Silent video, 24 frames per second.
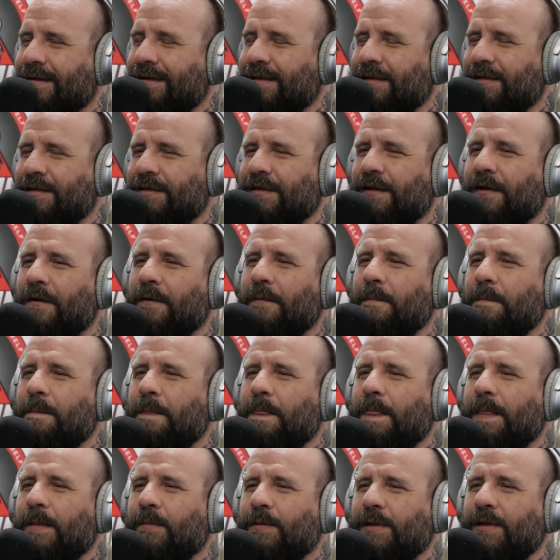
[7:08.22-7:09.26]
So
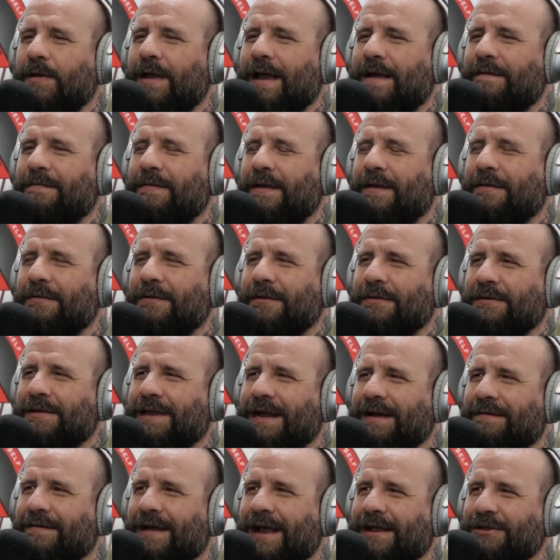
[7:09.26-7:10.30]
when you have those
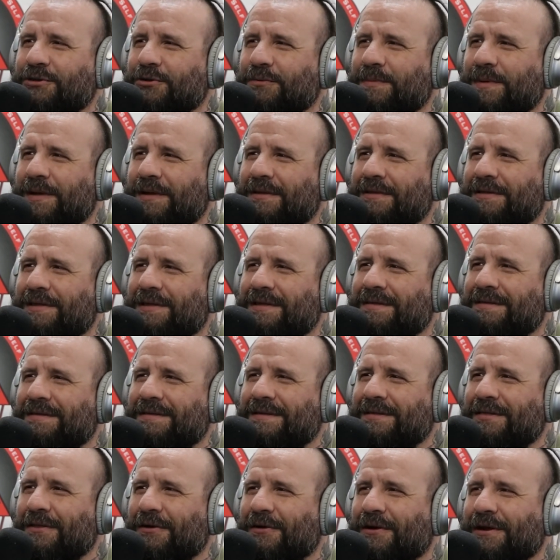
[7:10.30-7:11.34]
kind of attributes,
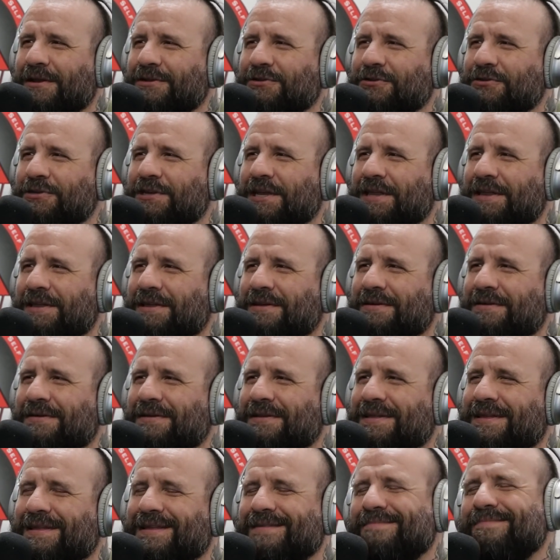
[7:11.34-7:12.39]
learning jiu-jitsu,
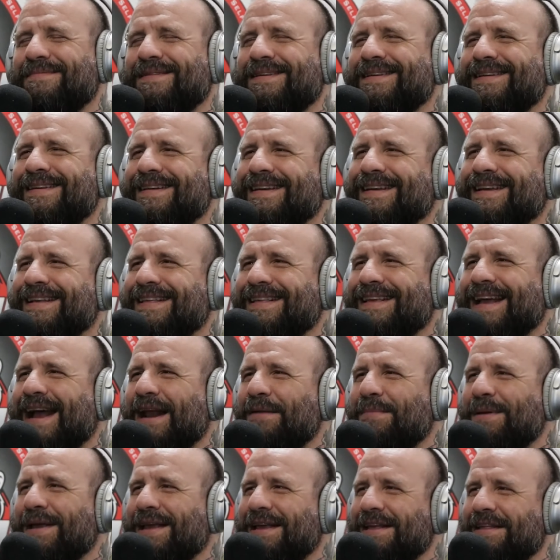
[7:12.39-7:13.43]
it's got
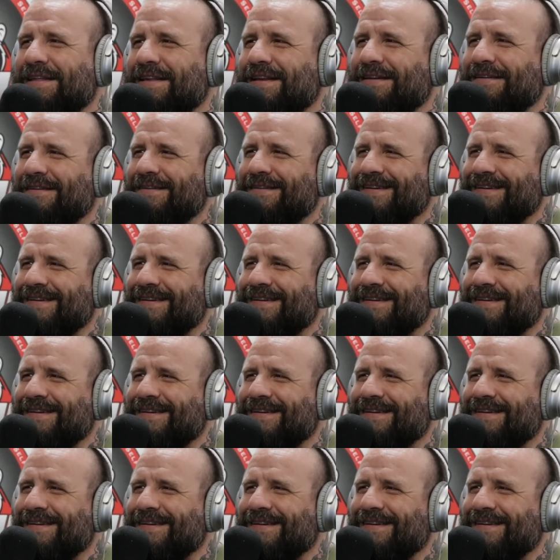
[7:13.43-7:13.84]
to be easier.